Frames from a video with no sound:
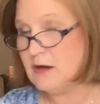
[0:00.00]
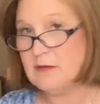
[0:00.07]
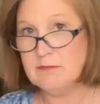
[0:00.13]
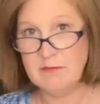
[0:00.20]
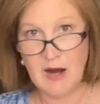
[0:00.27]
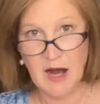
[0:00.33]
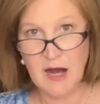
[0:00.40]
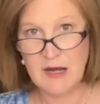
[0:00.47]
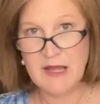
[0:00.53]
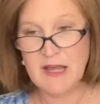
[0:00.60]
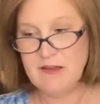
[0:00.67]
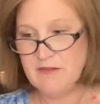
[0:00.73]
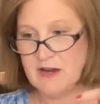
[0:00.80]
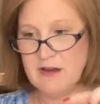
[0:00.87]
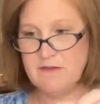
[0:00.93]
mug,
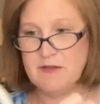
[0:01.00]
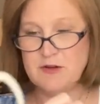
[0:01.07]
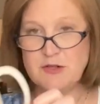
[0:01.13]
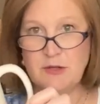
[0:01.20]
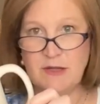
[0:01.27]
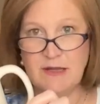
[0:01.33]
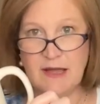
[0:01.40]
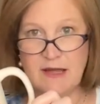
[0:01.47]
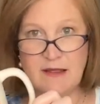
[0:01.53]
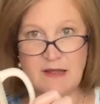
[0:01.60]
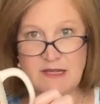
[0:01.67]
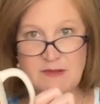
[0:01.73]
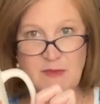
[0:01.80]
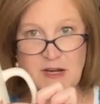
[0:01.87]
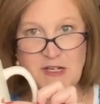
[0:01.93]
even if there's only like
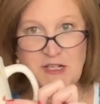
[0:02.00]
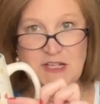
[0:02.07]
this much